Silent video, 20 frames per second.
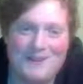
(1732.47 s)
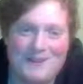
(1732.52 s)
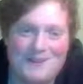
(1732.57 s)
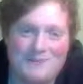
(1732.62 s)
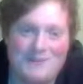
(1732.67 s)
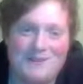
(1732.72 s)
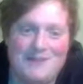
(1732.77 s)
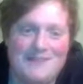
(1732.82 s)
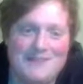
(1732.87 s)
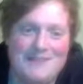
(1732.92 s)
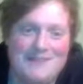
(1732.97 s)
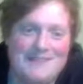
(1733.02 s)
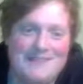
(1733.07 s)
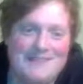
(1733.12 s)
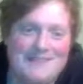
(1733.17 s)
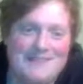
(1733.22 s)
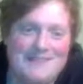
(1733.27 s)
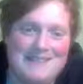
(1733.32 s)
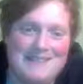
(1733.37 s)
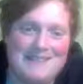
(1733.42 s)
So he didn't
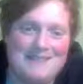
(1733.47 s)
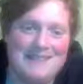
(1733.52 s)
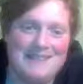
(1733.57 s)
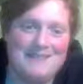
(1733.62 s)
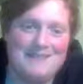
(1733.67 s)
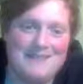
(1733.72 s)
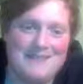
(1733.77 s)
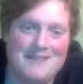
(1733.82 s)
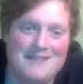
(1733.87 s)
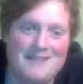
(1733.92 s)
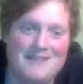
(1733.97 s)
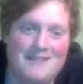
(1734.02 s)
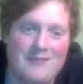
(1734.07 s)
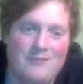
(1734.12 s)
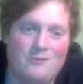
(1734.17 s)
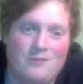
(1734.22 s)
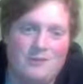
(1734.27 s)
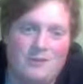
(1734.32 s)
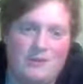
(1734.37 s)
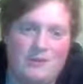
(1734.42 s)
see that this knight
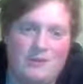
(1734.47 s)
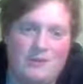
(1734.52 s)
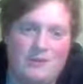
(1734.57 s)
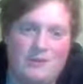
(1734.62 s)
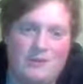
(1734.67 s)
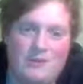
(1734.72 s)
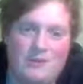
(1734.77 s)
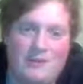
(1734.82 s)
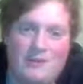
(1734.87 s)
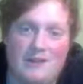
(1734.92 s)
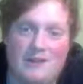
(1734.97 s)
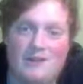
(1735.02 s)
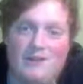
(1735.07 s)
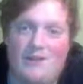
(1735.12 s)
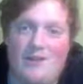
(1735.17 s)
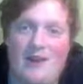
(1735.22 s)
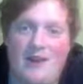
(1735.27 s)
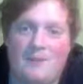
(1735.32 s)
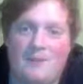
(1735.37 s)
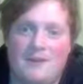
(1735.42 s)
was going to get
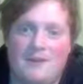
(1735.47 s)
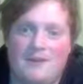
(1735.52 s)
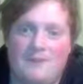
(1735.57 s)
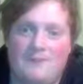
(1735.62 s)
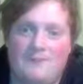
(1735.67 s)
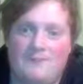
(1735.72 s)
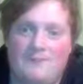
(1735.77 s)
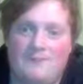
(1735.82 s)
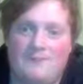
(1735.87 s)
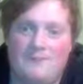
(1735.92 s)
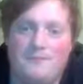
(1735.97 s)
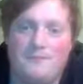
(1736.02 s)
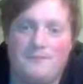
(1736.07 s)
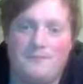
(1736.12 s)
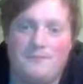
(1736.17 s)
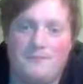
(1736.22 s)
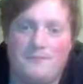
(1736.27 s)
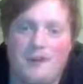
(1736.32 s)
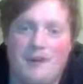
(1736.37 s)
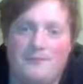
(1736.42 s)
trapped
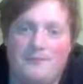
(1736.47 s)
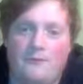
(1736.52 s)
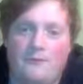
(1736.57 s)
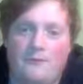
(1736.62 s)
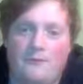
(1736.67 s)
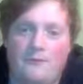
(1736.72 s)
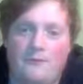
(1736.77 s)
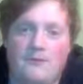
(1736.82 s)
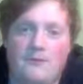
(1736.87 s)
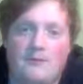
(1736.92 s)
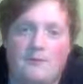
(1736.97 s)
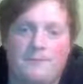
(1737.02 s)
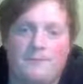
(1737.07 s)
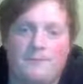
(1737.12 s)
at first.